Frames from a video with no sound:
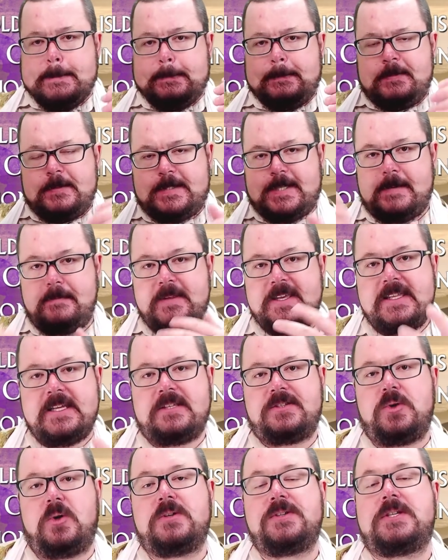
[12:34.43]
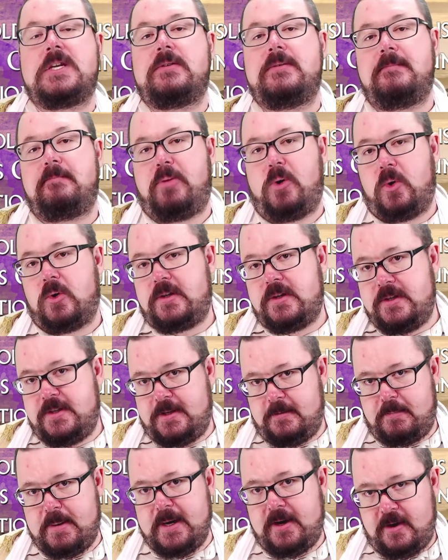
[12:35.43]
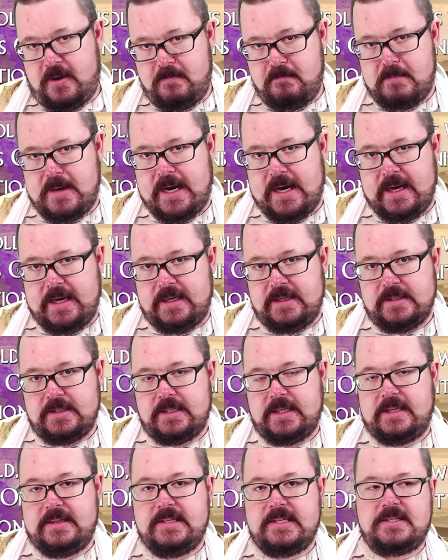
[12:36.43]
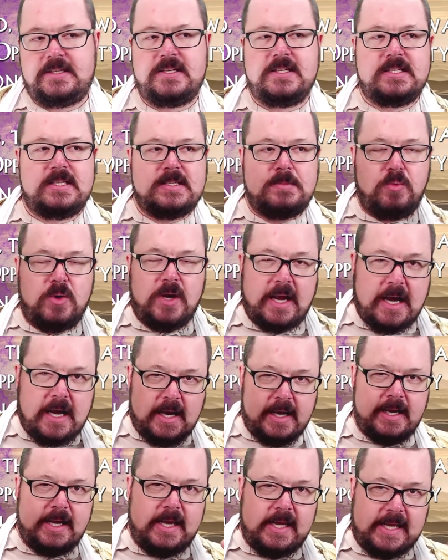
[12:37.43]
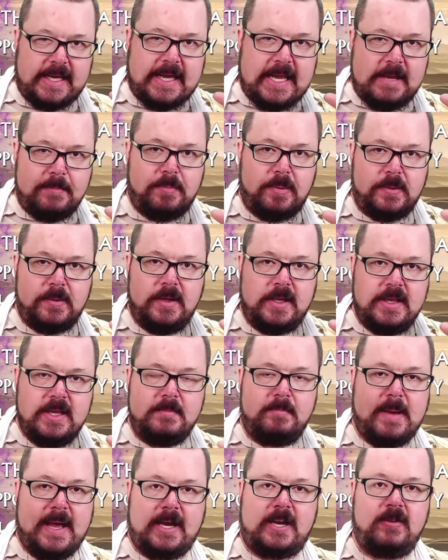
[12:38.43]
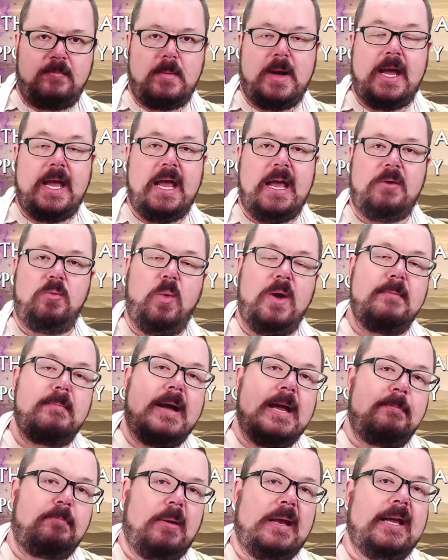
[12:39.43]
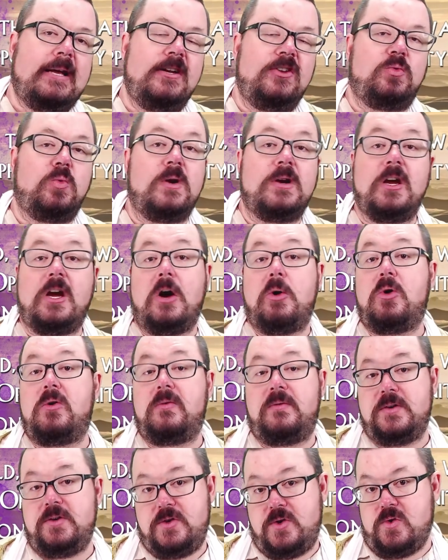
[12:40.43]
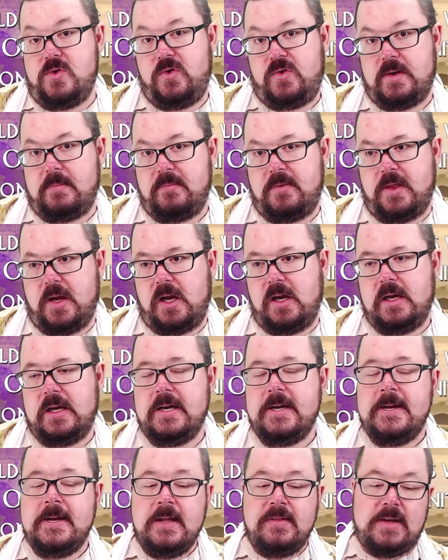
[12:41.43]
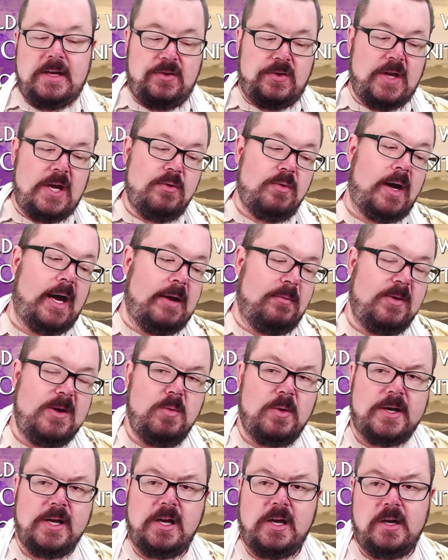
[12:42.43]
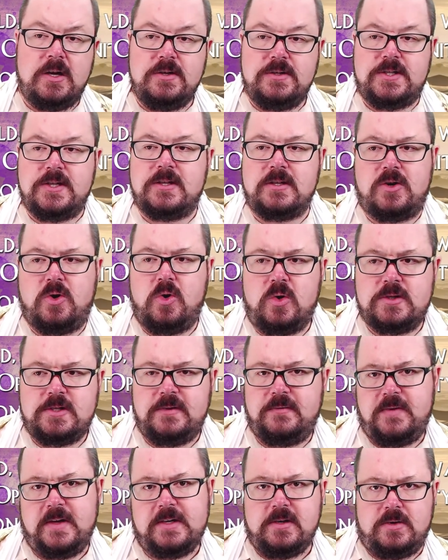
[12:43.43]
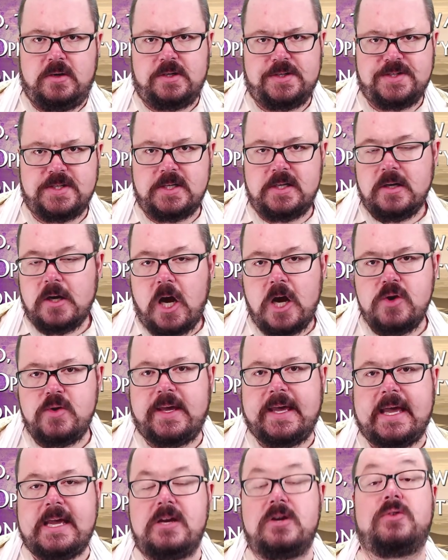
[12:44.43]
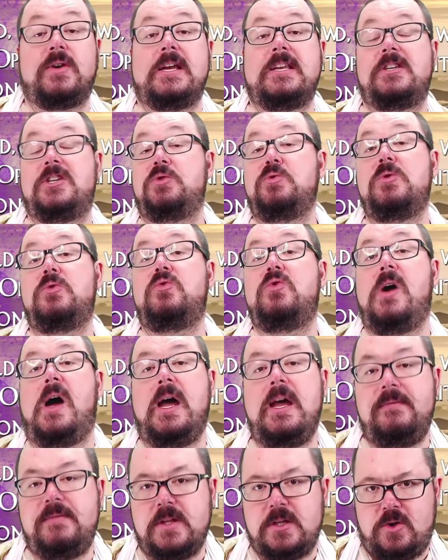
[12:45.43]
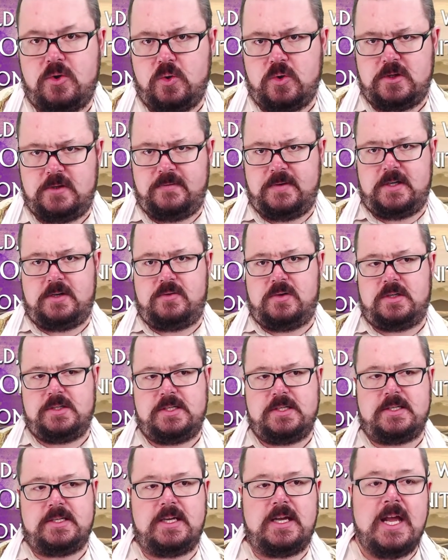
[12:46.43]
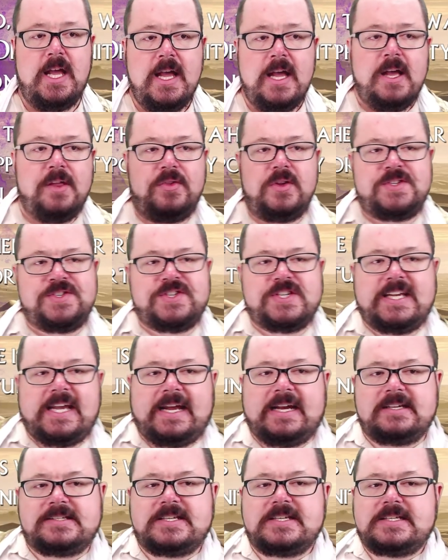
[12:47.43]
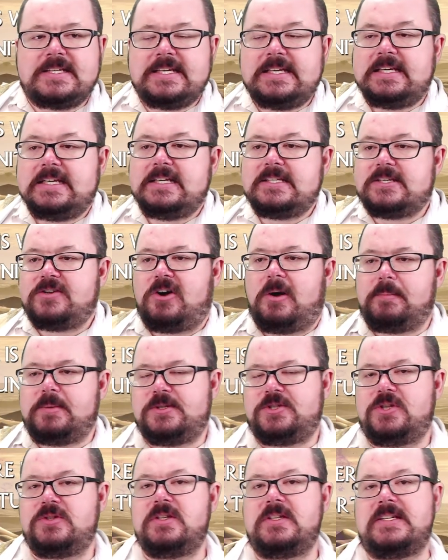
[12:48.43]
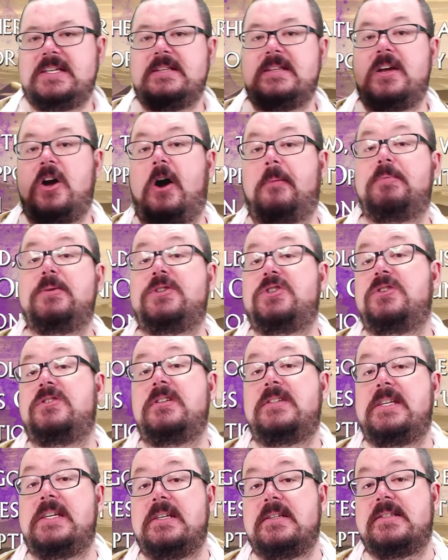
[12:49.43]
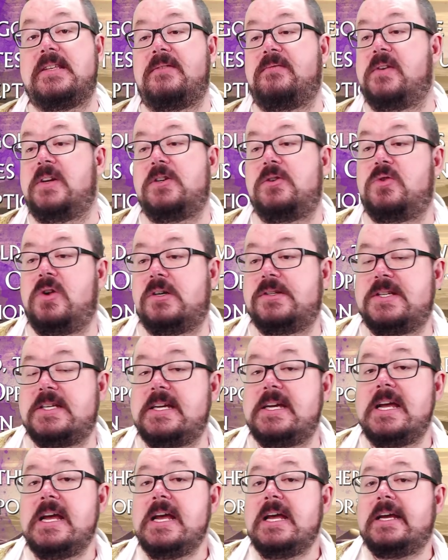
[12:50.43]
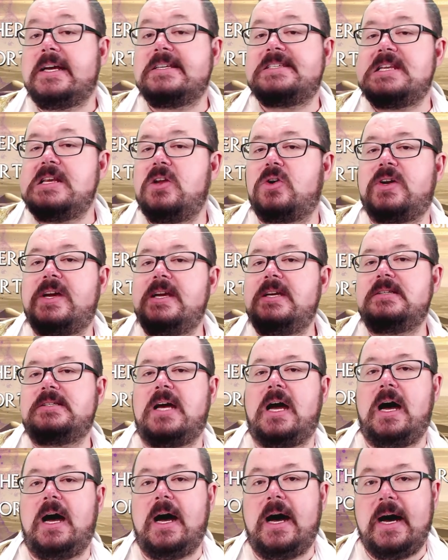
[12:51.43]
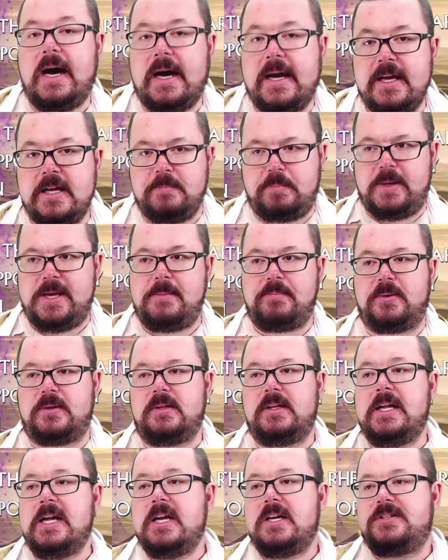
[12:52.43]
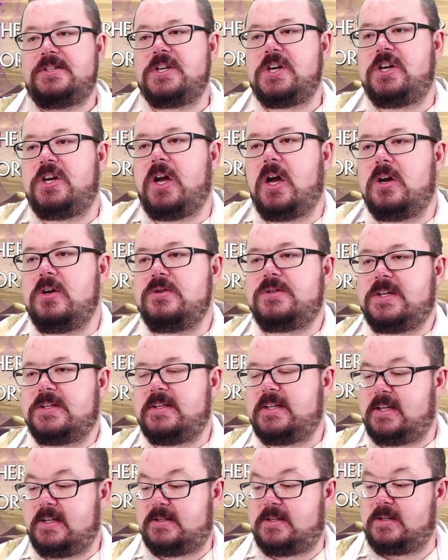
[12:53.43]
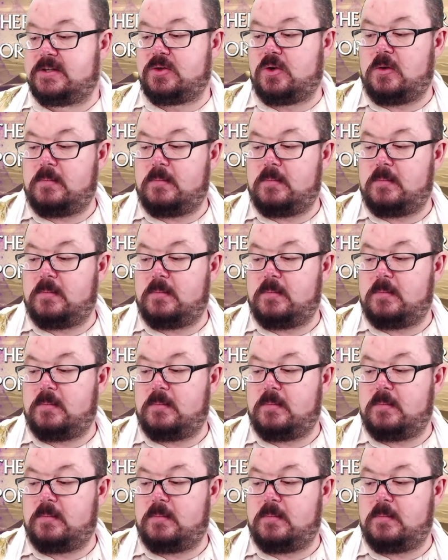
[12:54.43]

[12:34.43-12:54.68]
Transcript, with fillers: Something that's also important to bear in mind, and this is what I keep in the back of my head when my players want to go off and do something. They say, right, we want to go to the court of venerosity. Okay, great. You arrive at the court of venerosity. The scarcity leads to opportunity. The opportunity is that venerosity is looking to hire people to go to the Isidore